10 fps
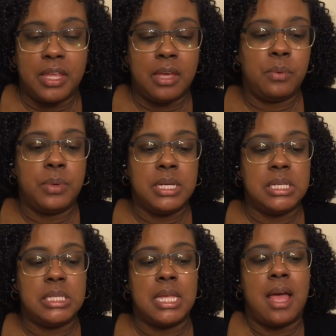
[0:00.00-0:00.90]
It
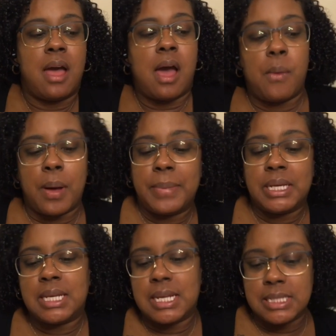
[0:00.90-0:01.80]
was, oh, I'm going
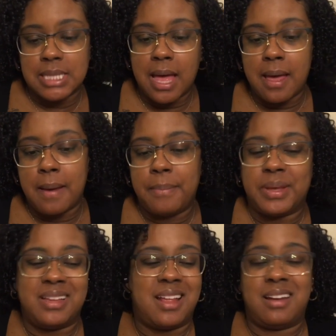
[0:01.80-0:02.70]
to kiss her,
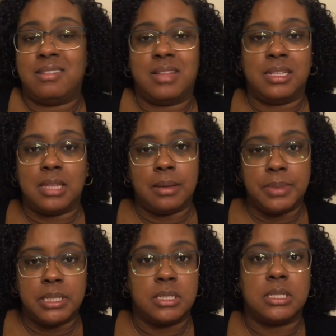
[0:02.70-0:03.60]
but I don't like that
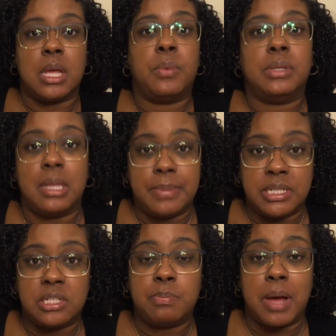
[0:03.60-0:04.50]
bitch because I want that bitch
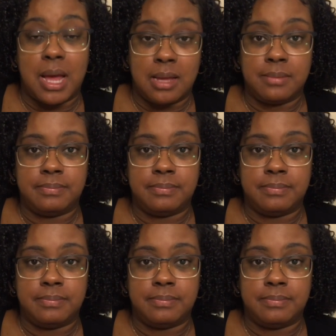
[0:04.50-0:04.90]
spot.